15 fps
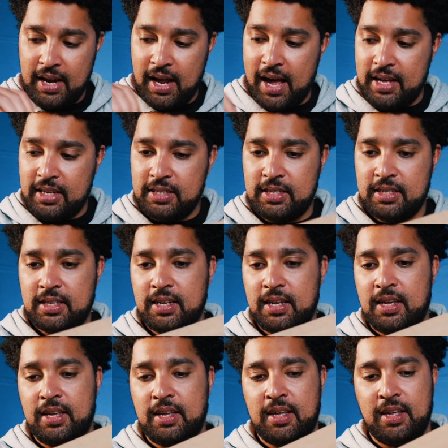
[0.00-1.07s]
lights,
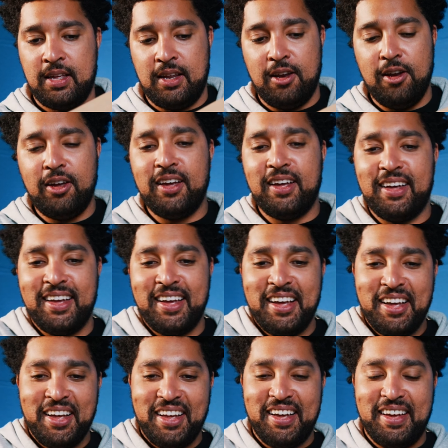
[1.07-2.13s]
look
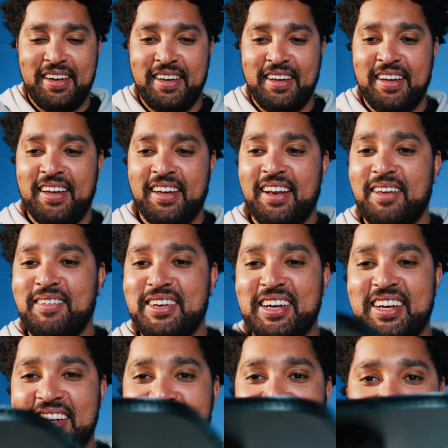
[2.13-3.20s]
at, I mean,
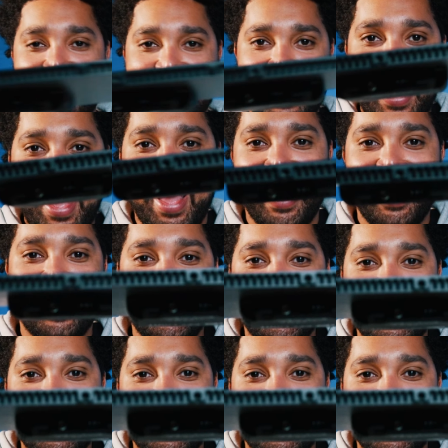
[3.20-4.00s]
look at the size of that.